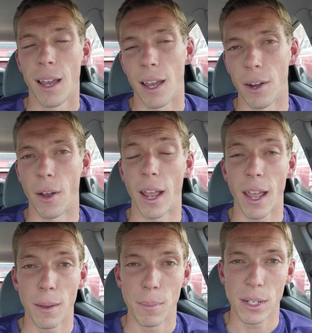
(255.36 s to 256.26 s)
don't know, I
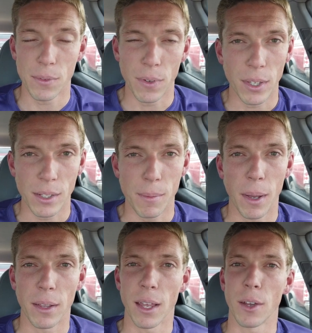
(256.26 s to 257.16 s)
had mixed feelings
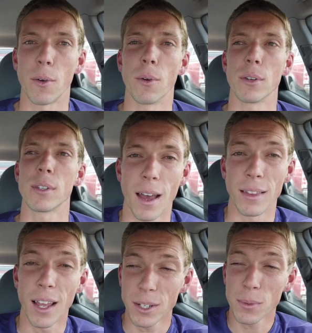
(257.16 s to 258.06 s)
about that course. I
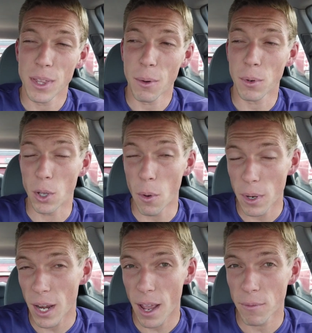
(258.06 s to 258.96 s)
liked what they were
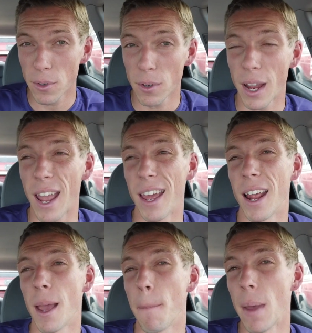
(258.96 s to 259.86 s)
going after, and
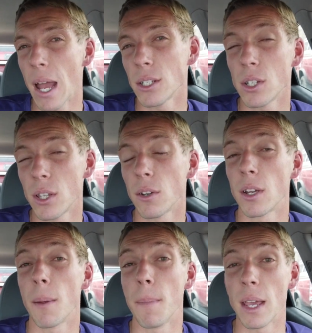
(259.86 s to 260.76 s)
I imagine they're
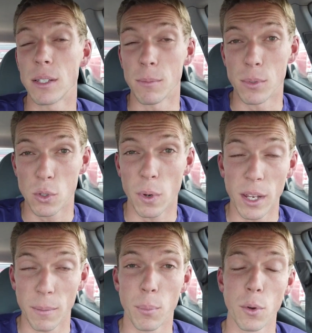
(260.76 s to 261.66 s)
going to make some
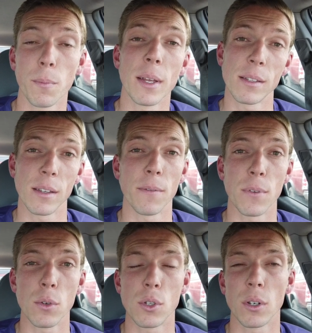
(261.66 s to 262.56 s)
sweet improvements in the
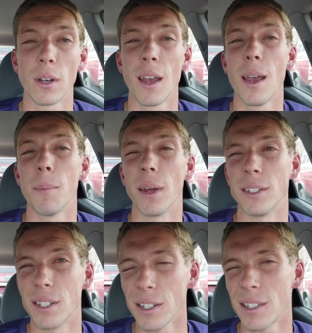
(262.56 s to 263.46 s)
future, but I
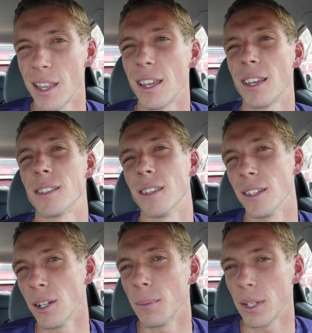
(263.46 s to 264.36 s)
just think it's a
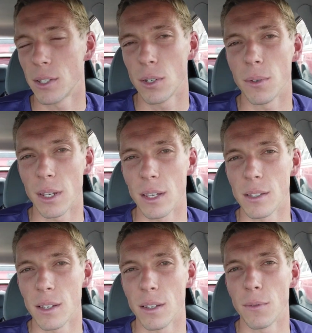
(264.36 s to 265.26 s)
little bit too
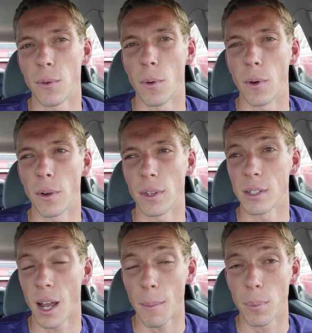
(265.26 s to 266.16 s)
easy for the
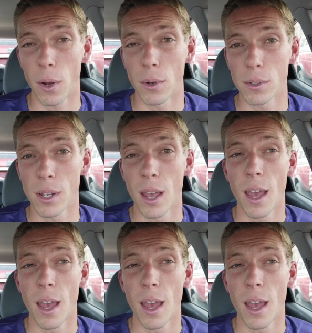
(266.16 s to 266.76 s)
top pros.